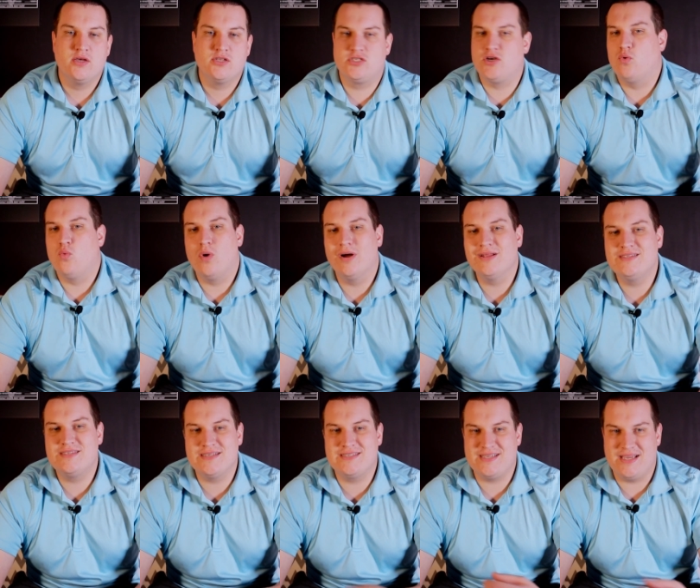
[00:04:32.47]
So
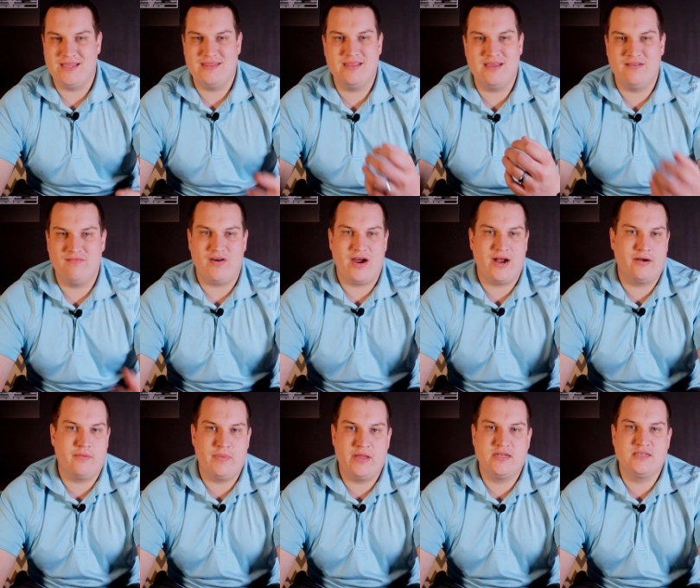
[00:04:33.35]
once it's in the
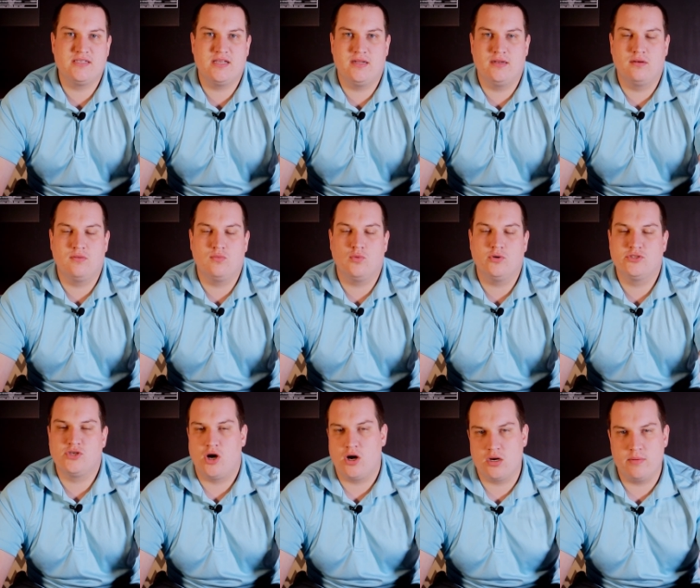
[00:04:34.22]
environment, and
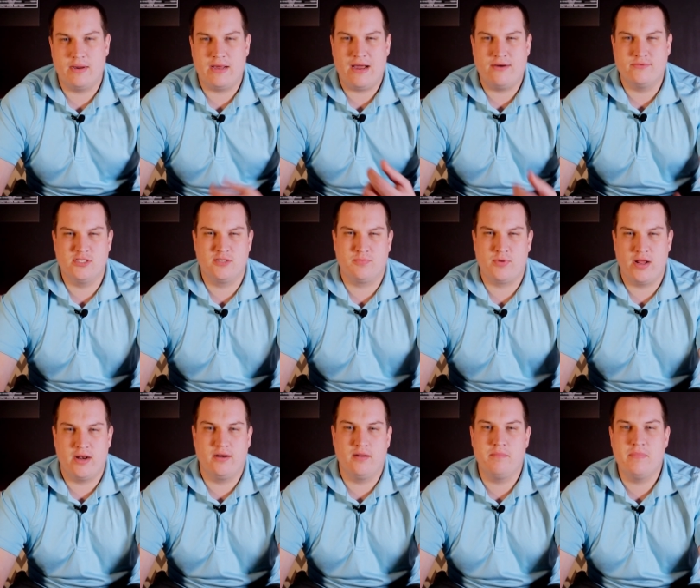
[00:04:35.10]
we'll talk about how it's
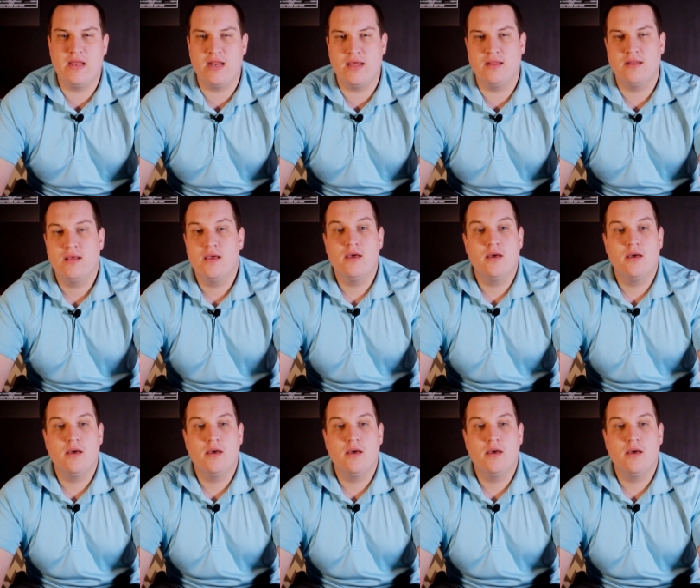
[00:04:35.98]
spread in a minute,